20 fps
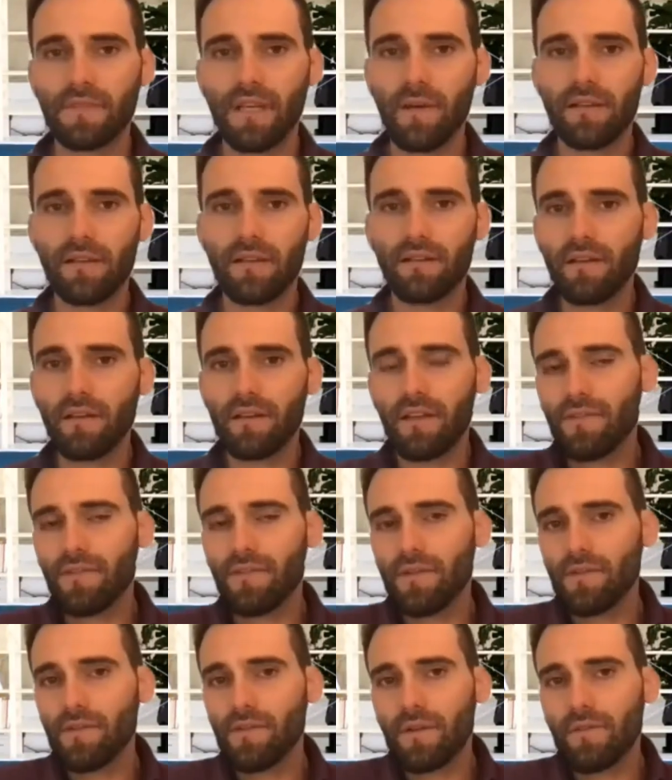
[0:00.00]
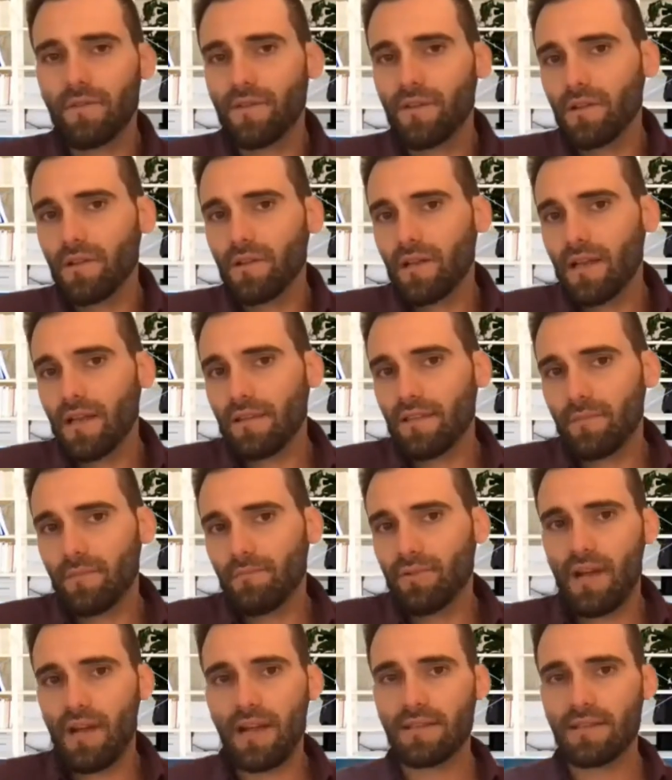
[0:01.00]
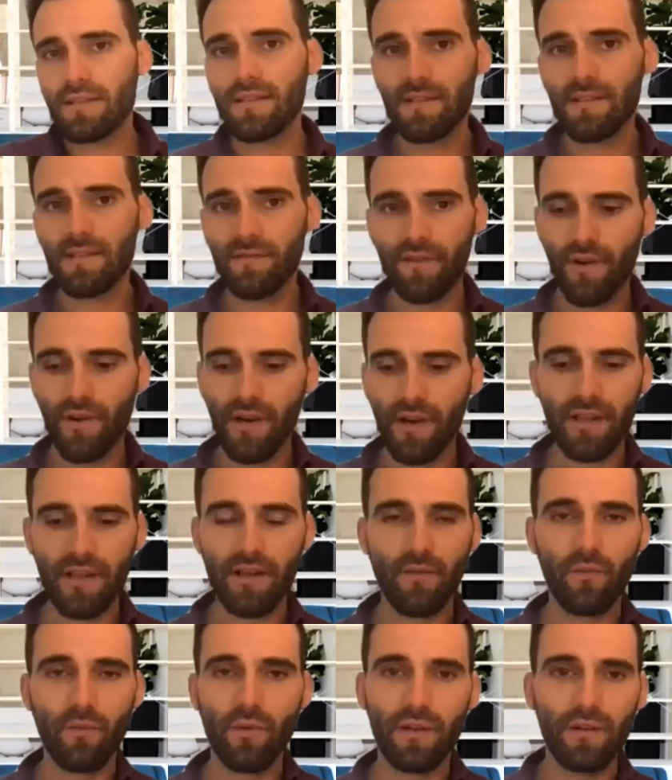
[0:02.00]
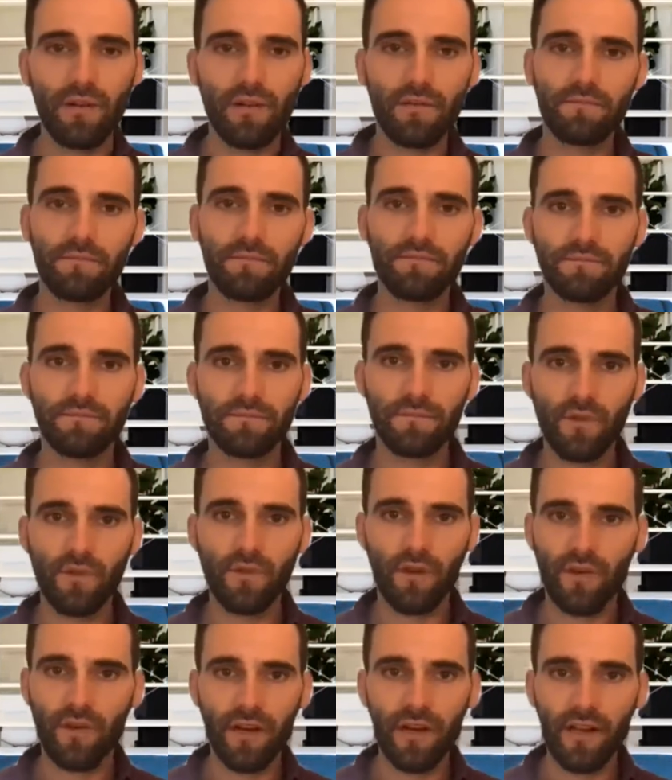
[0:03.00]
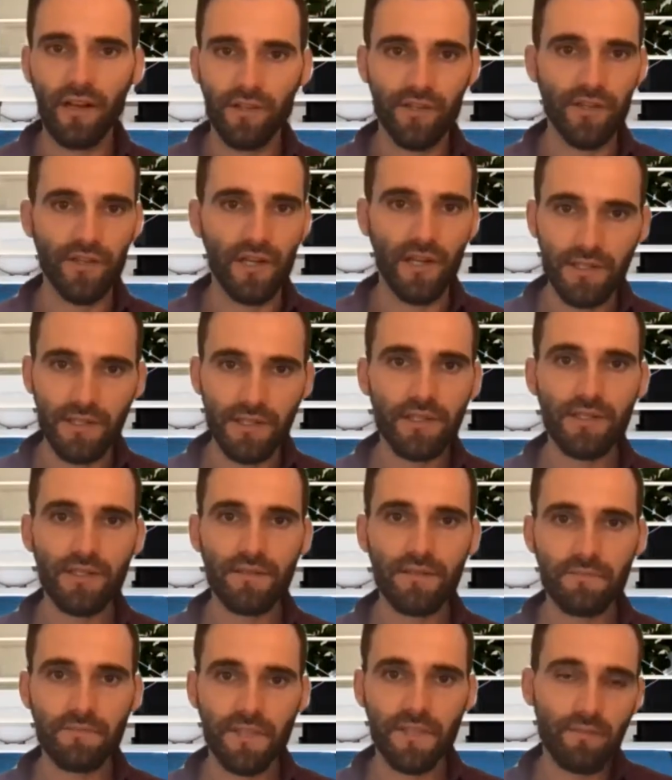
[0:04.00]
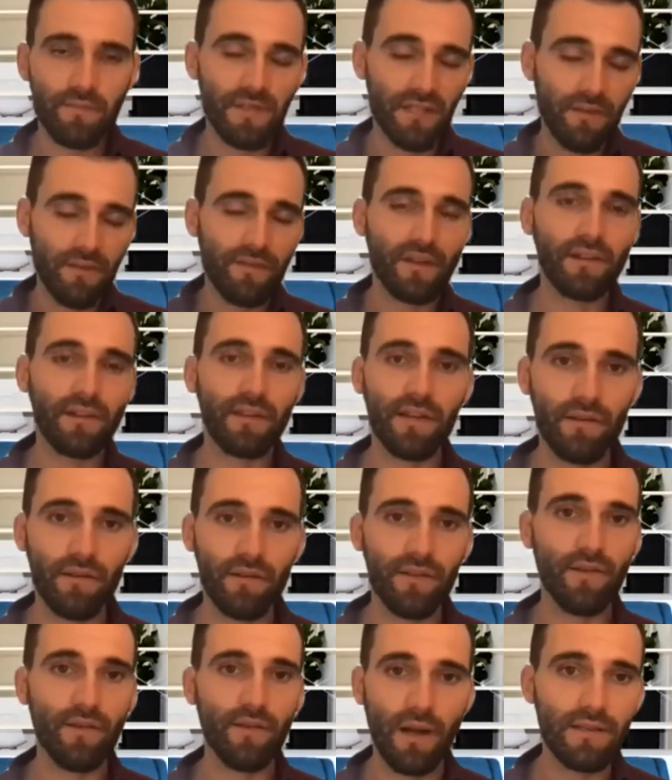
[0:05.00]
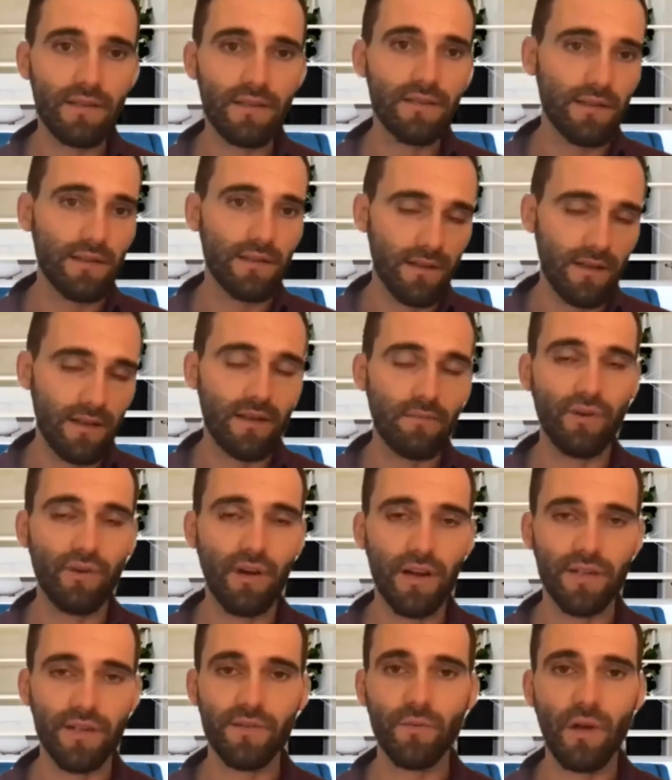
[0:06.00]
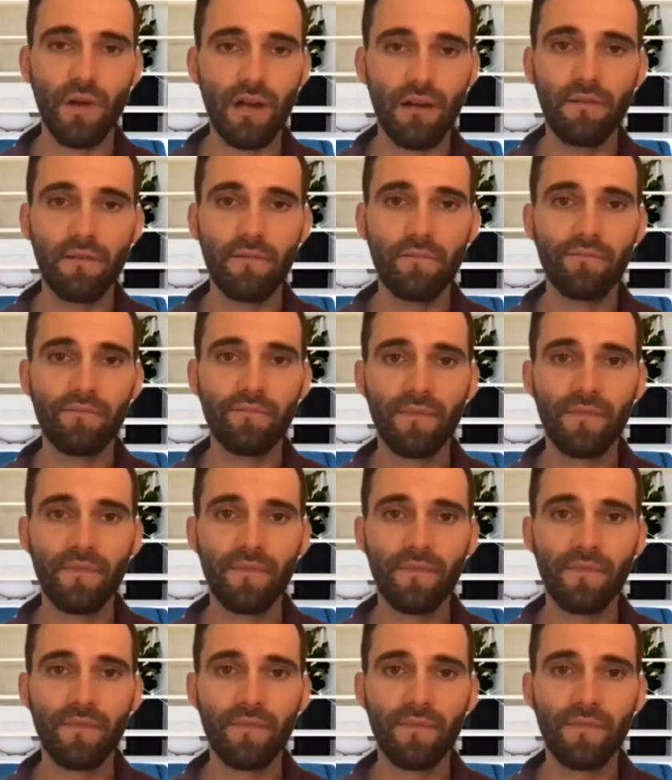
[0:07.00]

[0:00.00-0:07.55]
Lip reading: mean, look, if you look at the process of creating a will or creating a trust, specifically here in the US and abroad as well,